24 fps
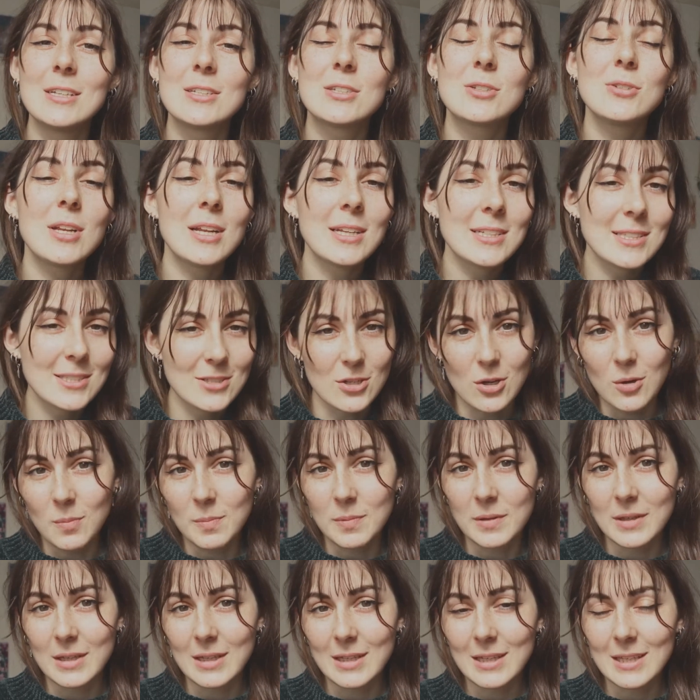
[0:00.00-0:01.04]
today's
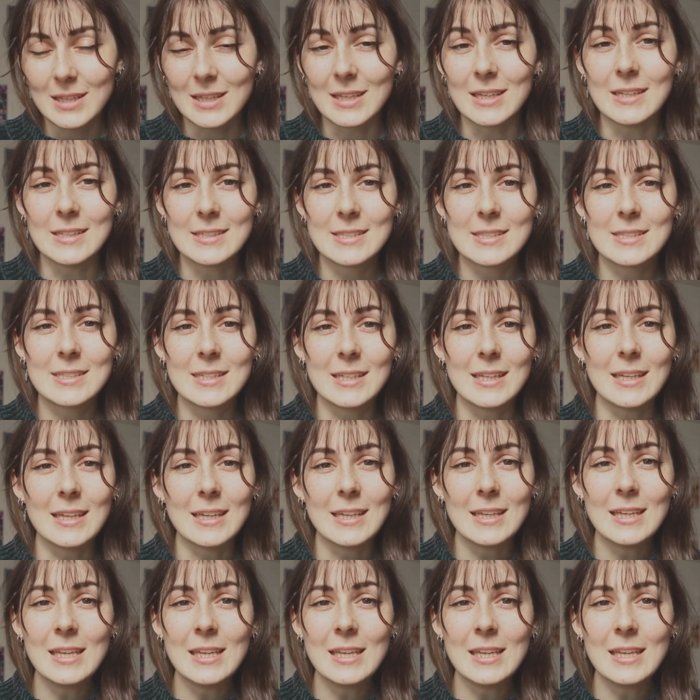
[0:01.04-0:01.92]
topic is the